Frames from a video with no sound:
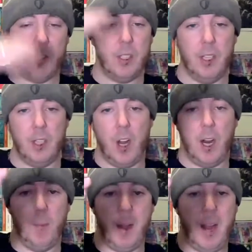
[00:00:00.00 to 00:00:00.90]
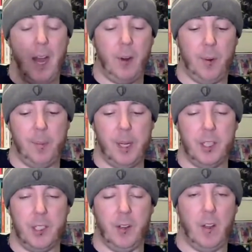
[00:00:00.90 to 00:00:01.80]
that talk about how to
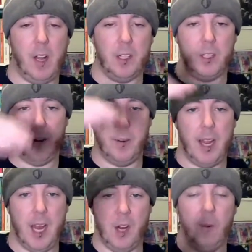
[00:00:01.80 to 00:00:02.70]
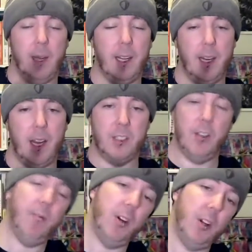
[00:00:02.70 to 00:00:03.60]
administer naloxone, how to recognize an
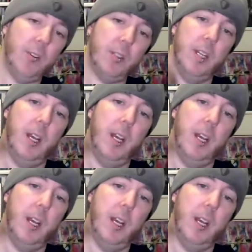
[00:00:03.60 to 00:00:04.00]
overdose,